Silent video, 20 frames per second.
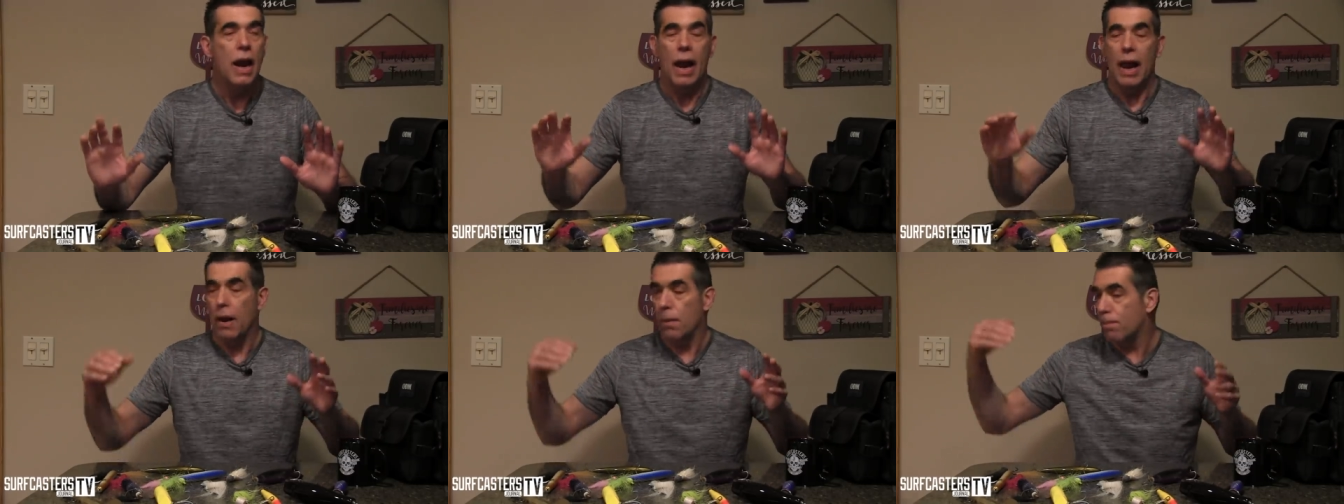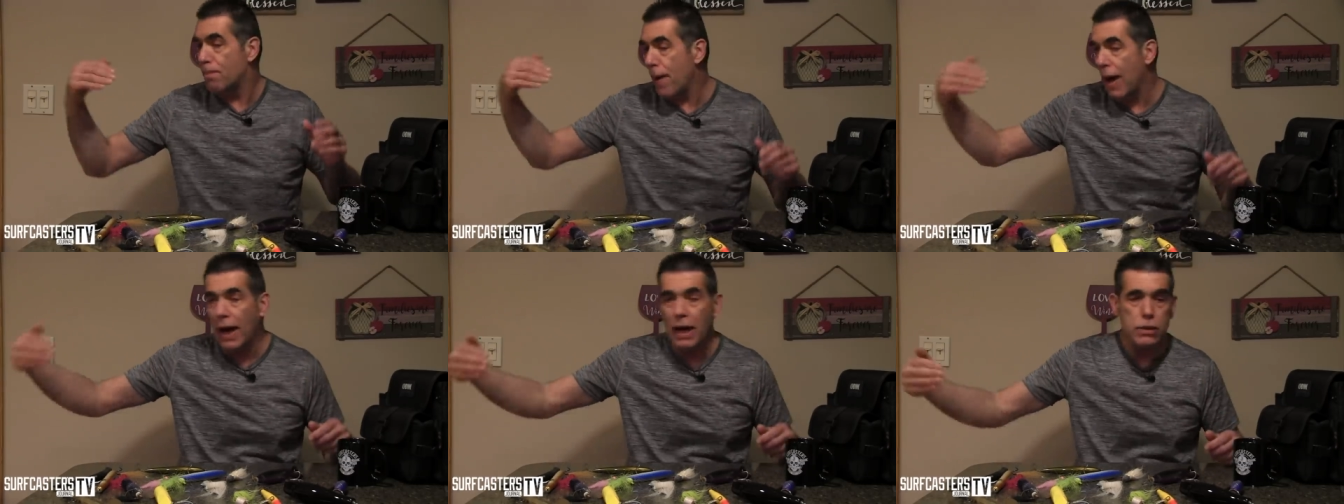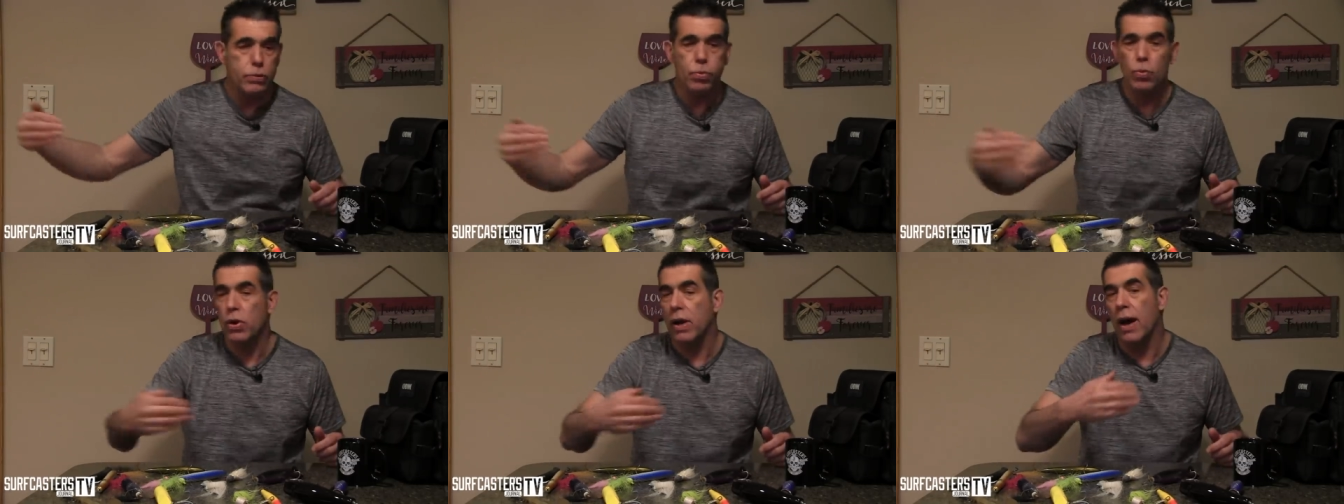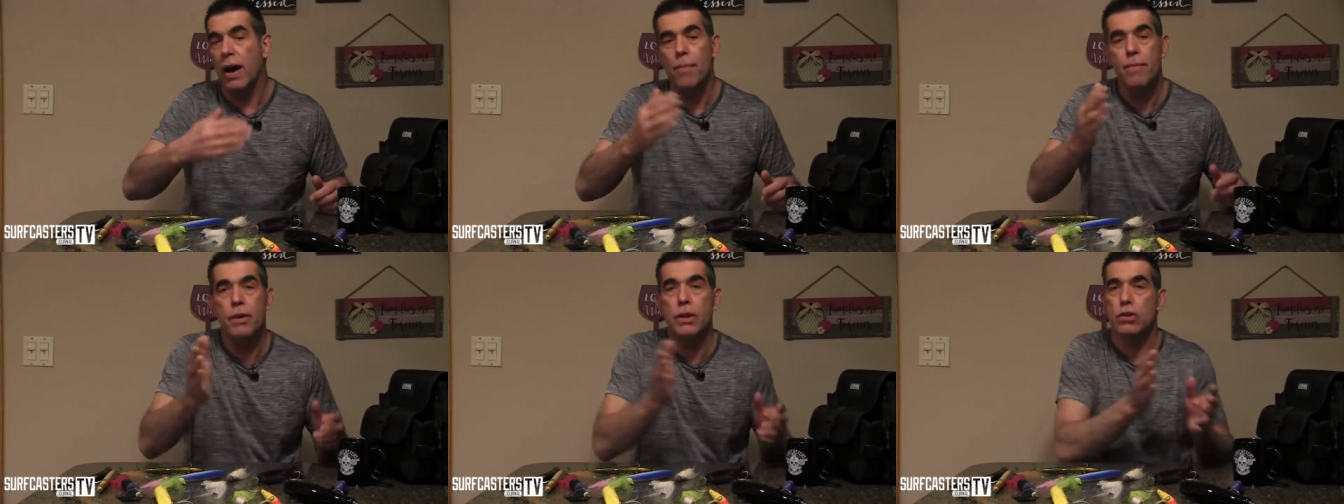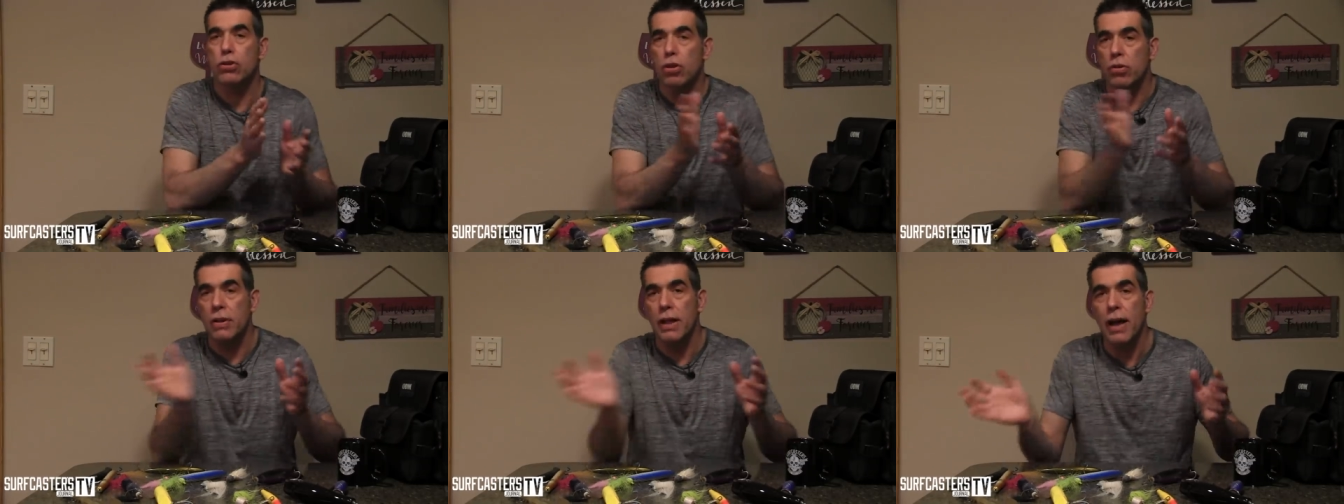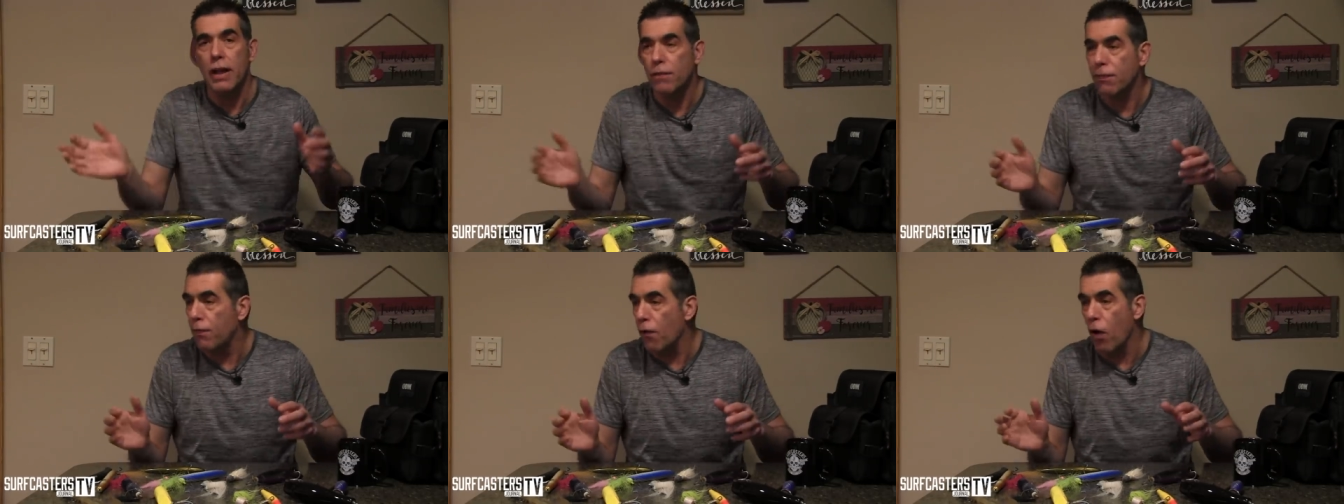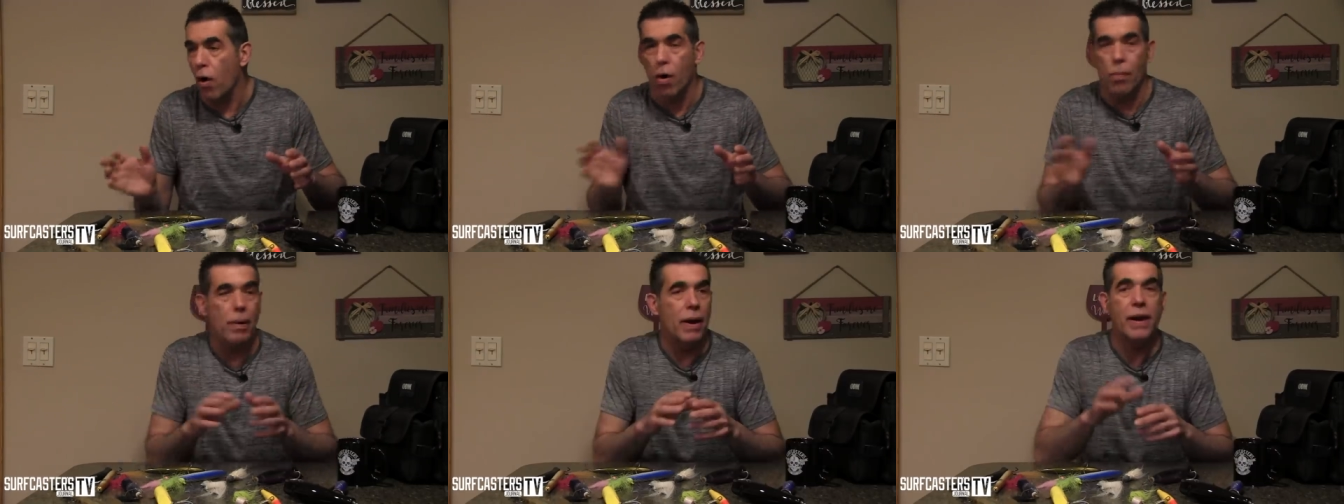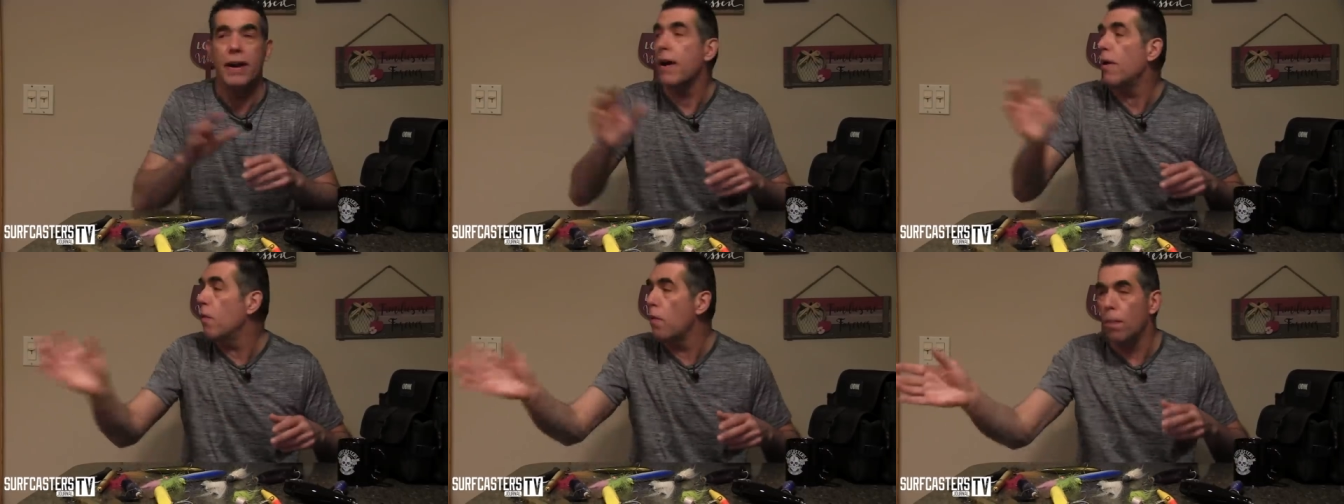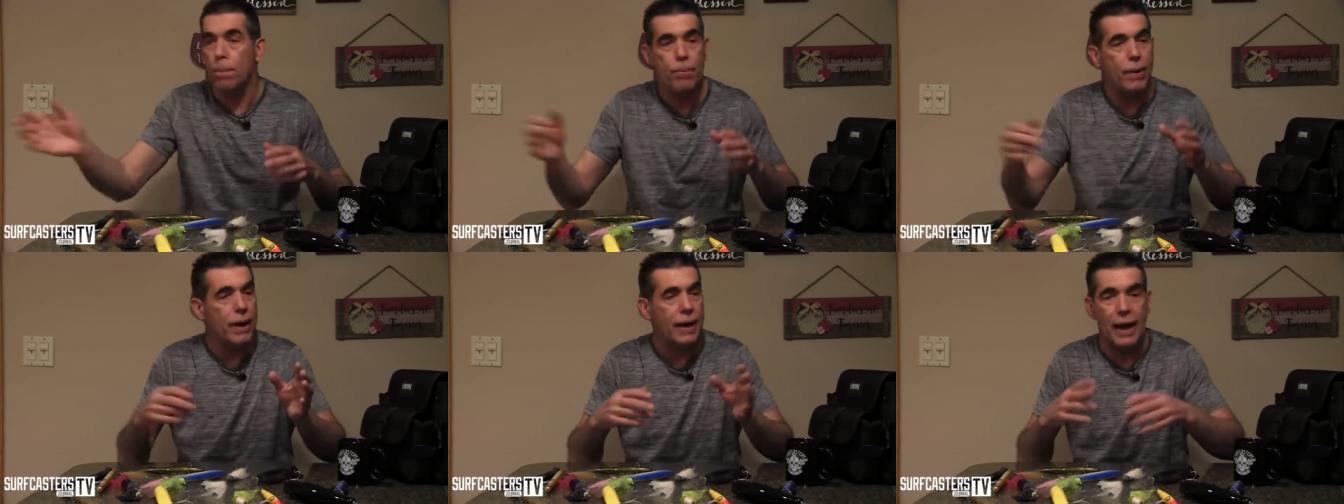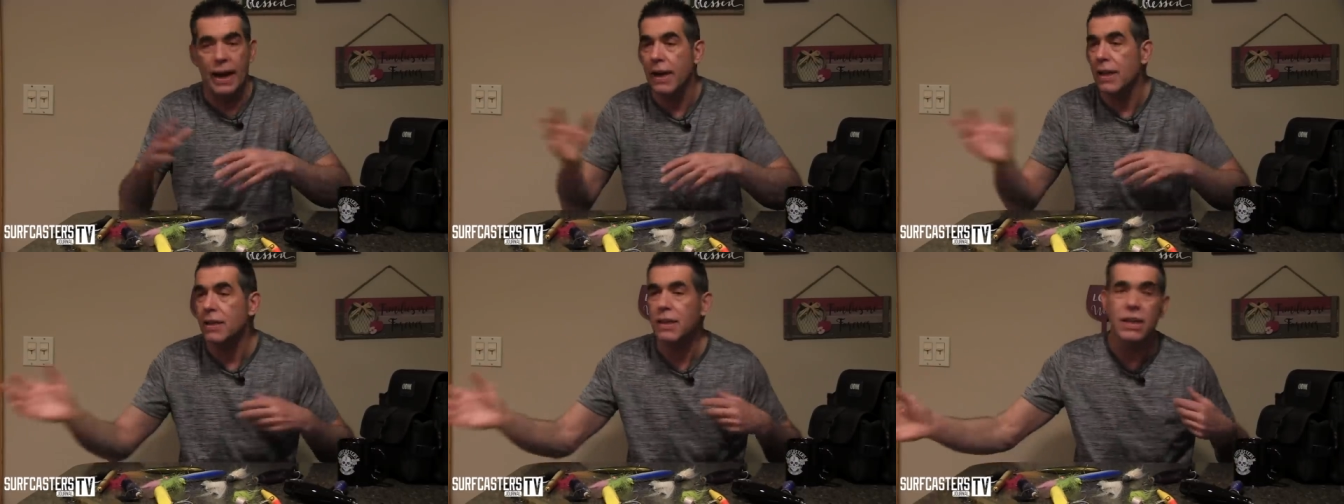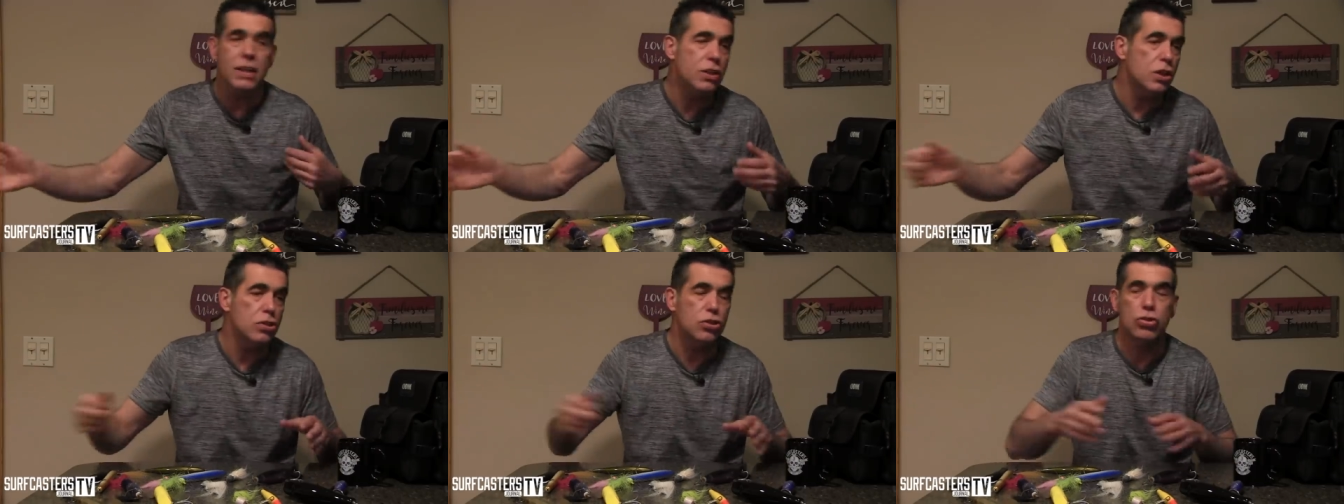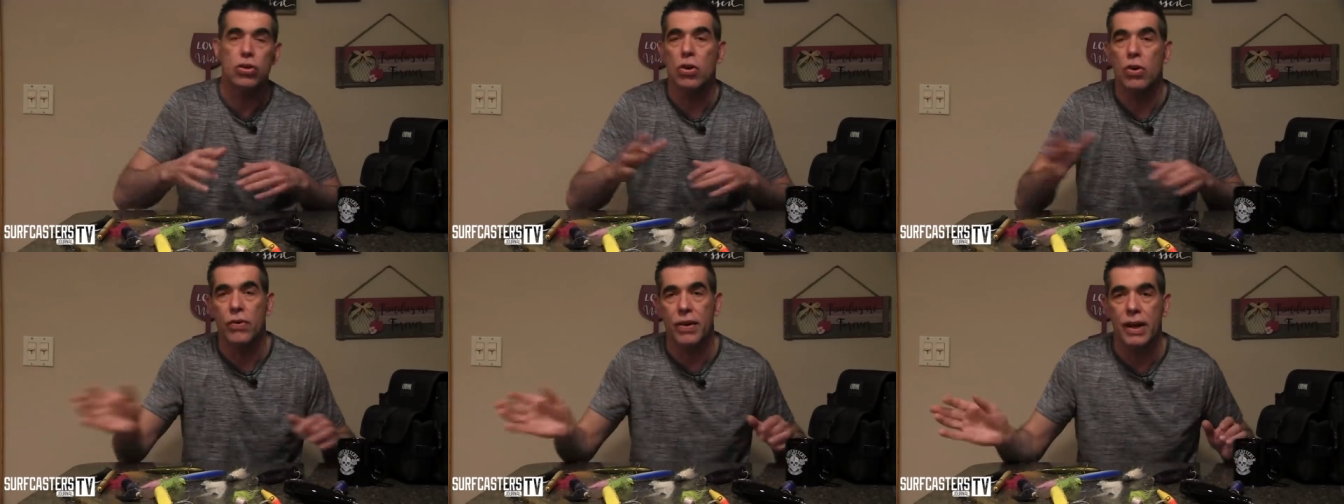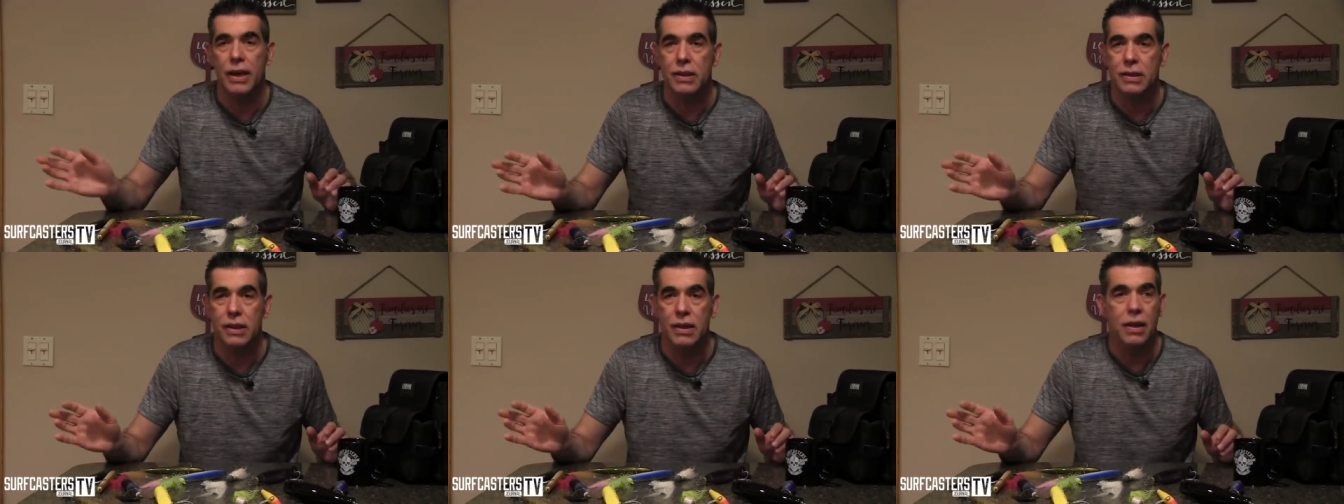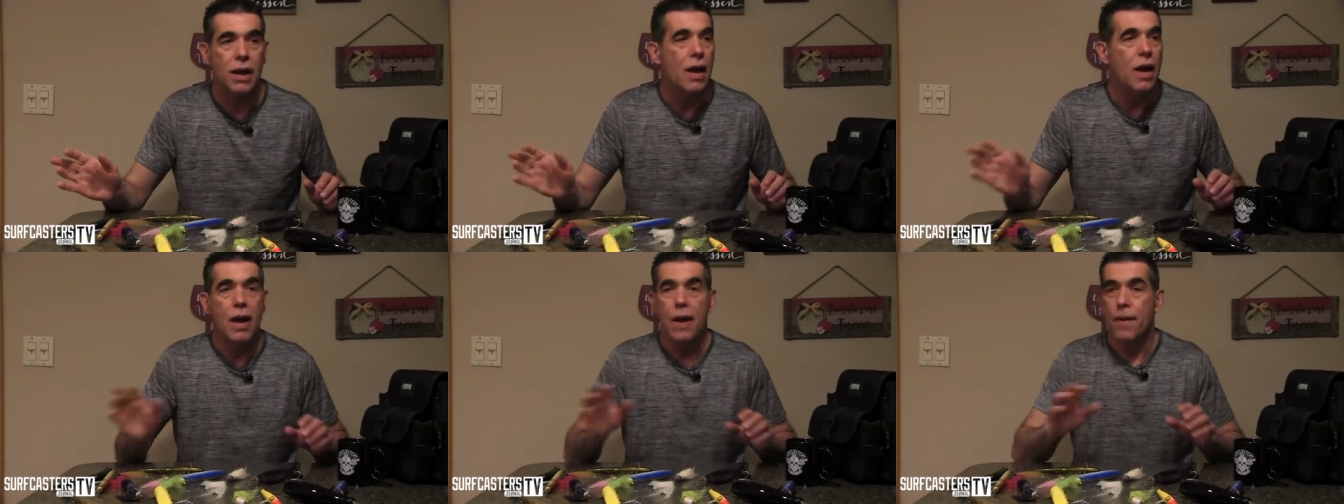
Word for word: And bass will come in through that foam and they will pick anything disoriented.